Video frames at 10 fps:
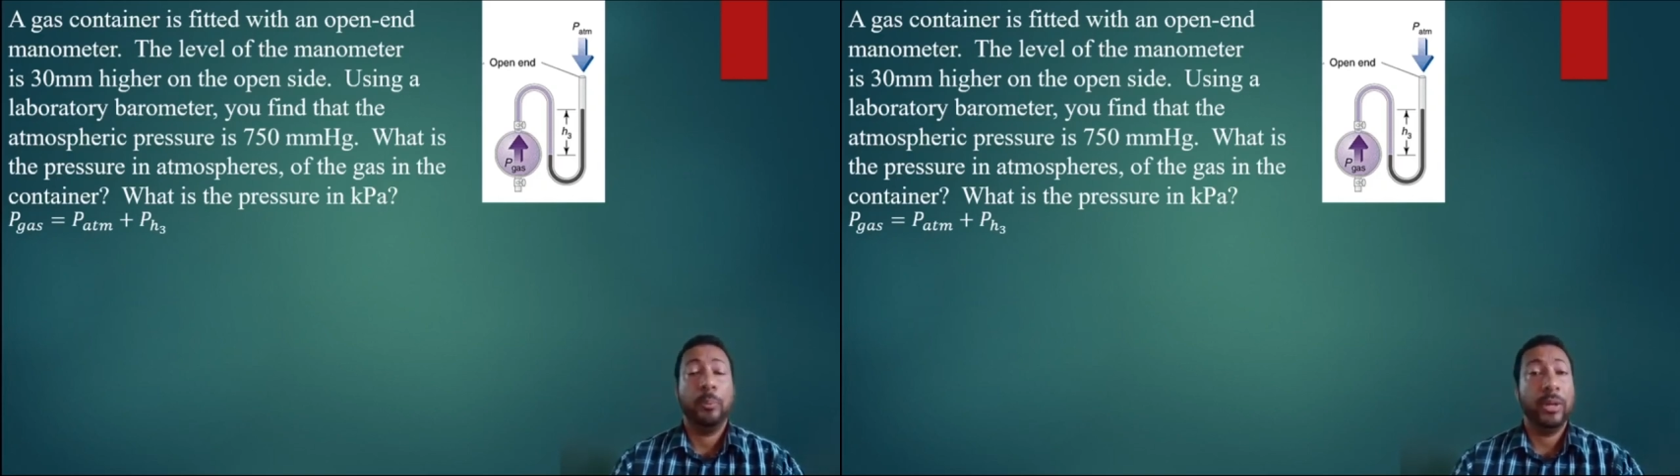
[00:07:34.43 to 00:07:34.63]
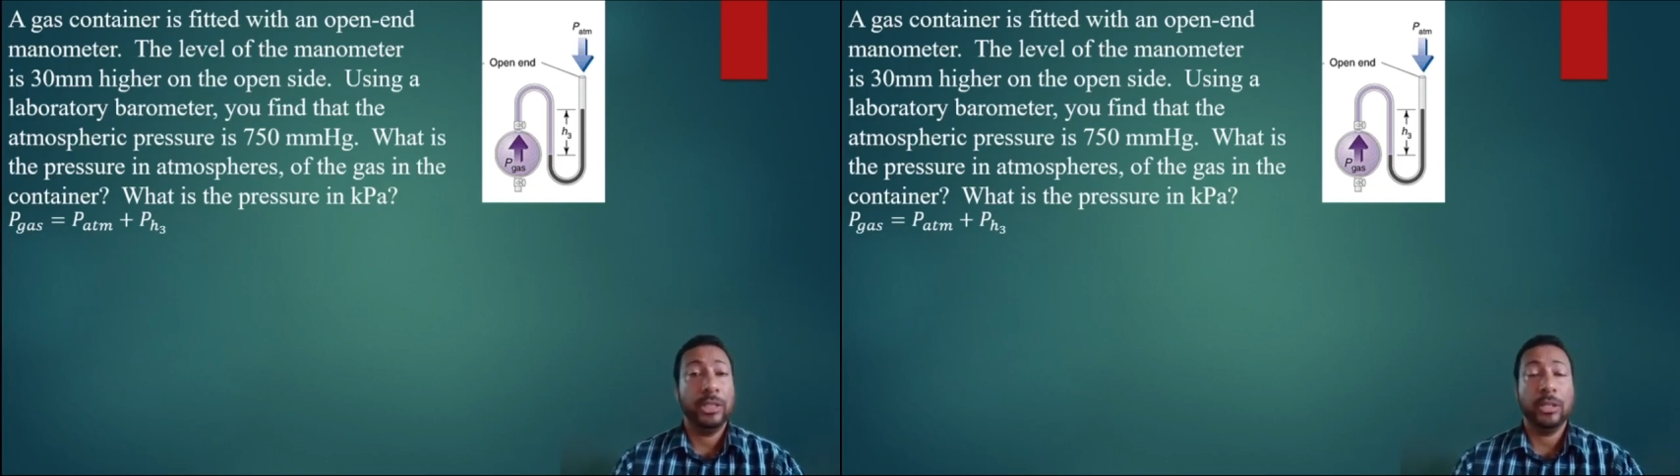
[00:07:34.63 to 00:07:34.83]

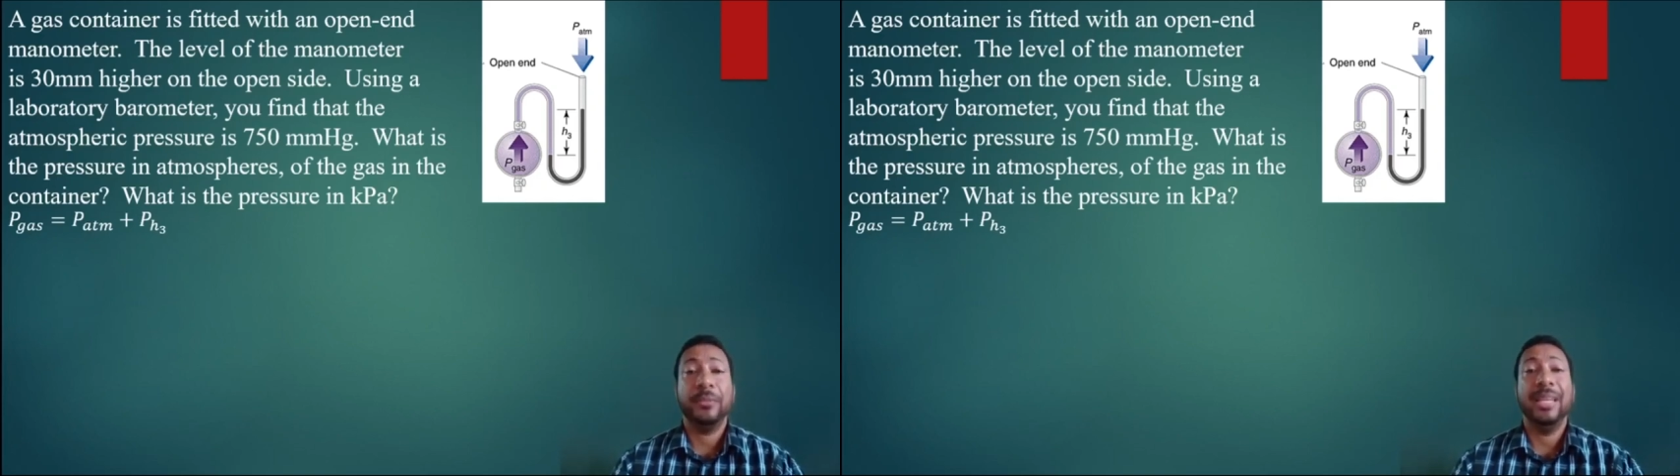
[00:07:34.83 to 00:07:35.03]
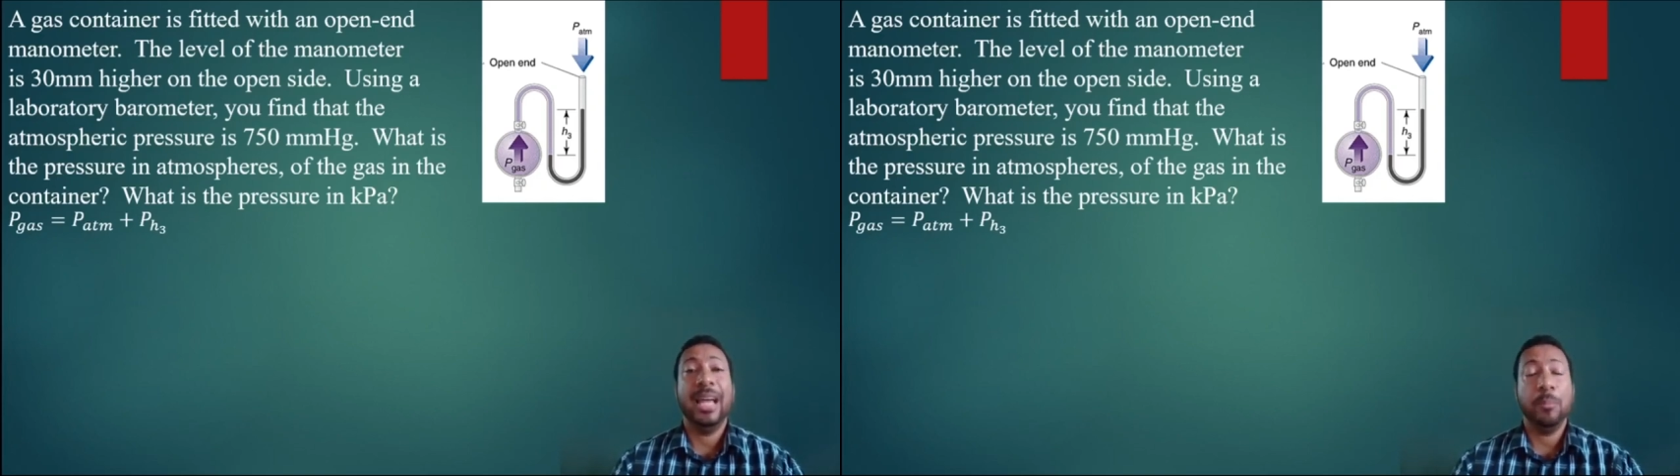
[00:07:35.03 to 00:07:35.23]
pressure of
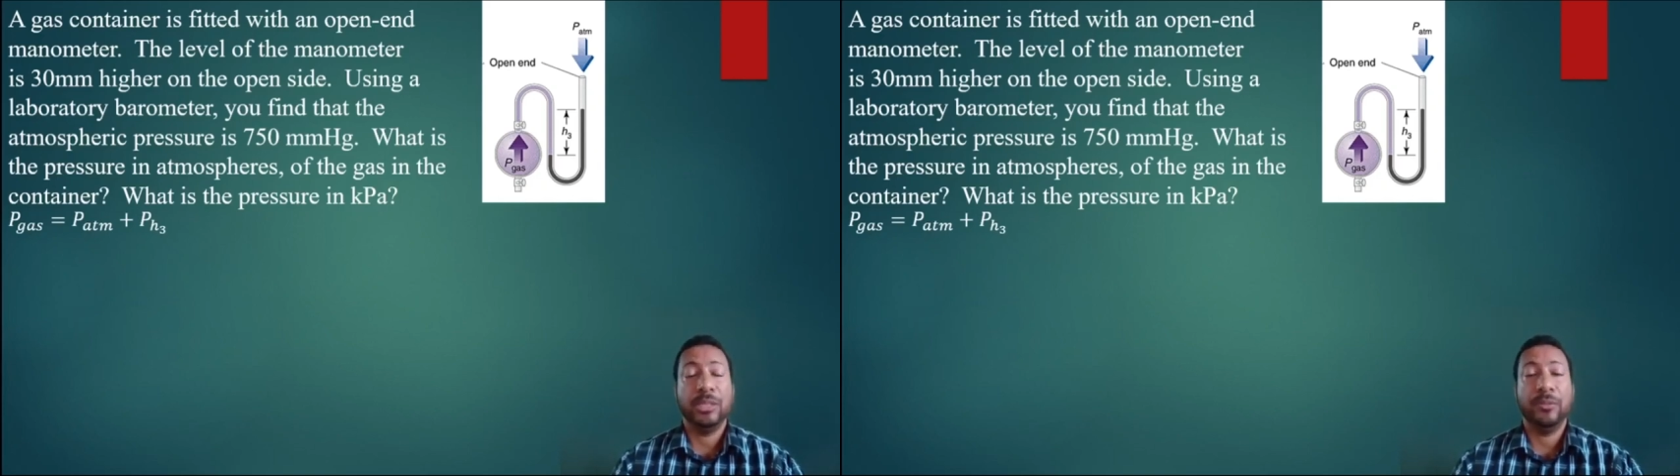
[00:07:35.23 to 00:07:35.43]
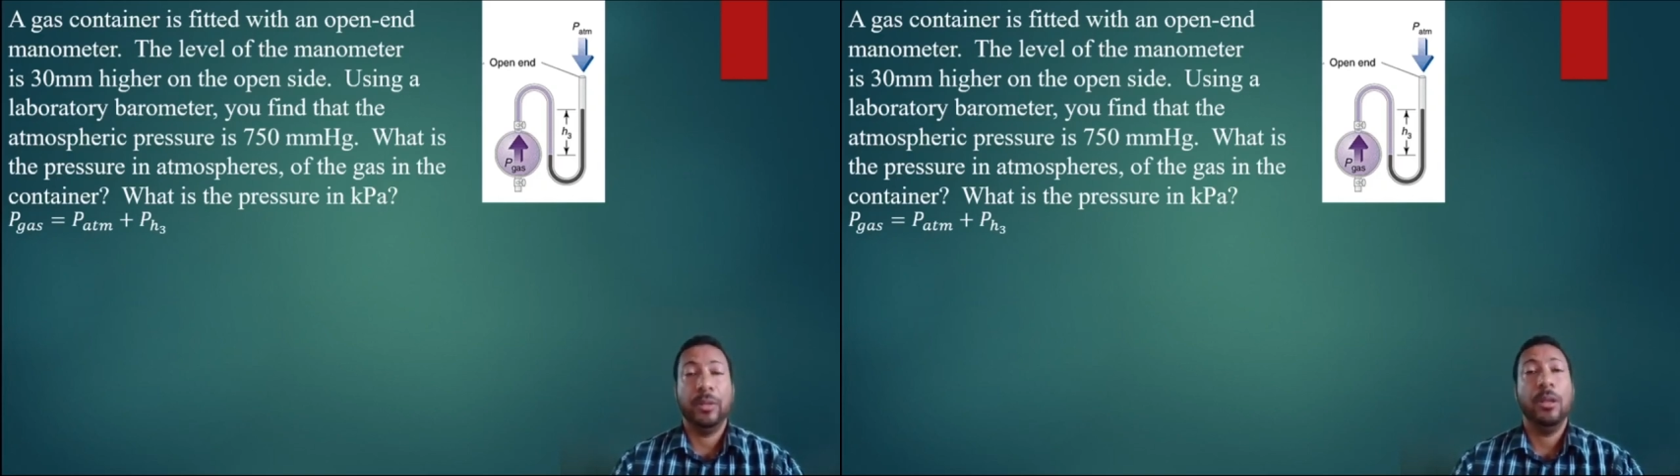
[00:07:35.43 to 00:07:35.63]
the
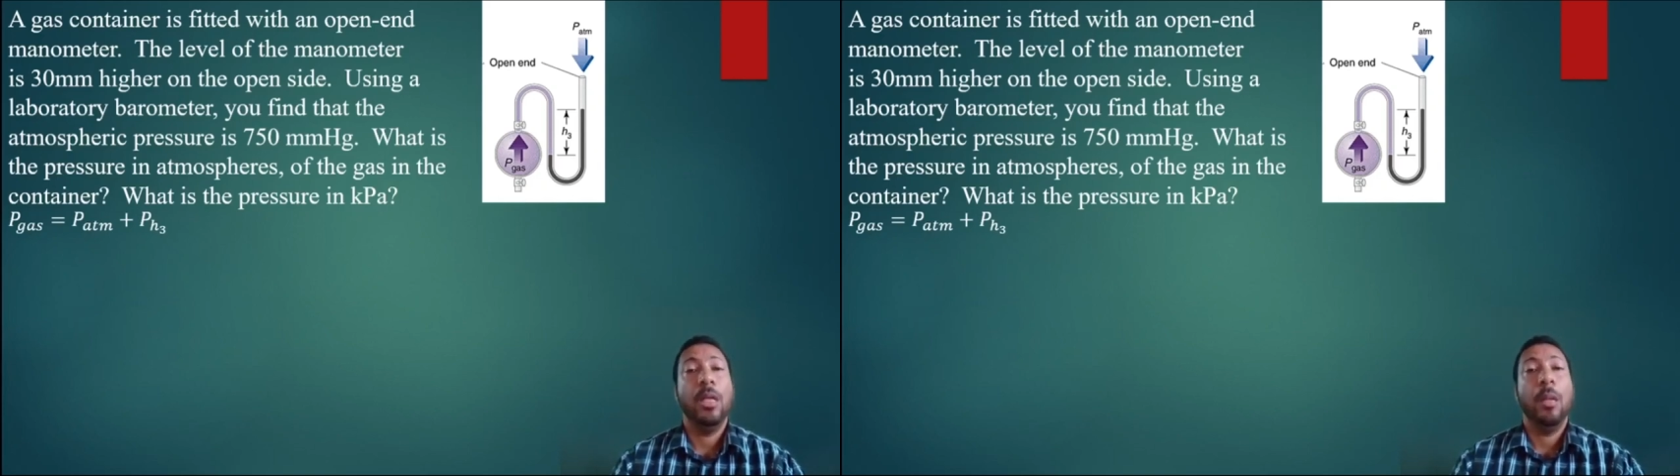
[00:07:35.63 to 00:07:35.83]
atmosphere